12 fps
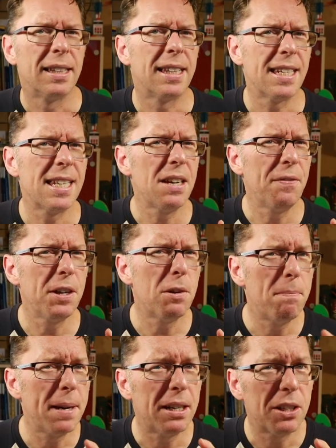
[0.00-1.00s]
There's nothing
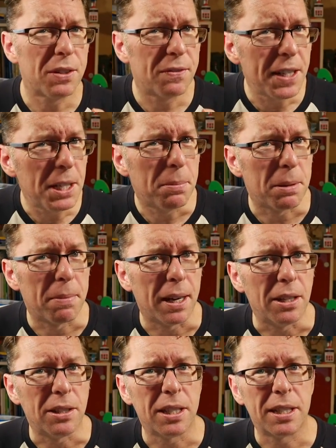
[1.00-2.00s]
on Paolo's Facebook
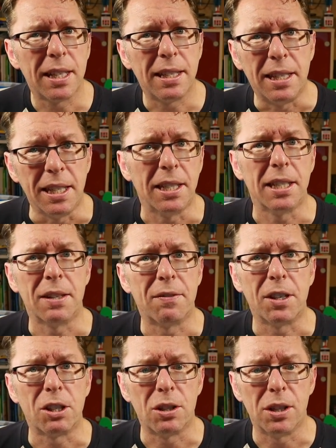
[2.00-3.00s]
page to say this is a
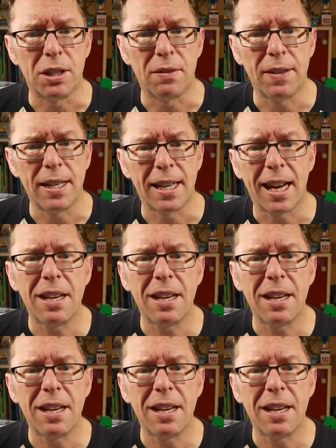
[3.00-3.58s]
fictionalized event.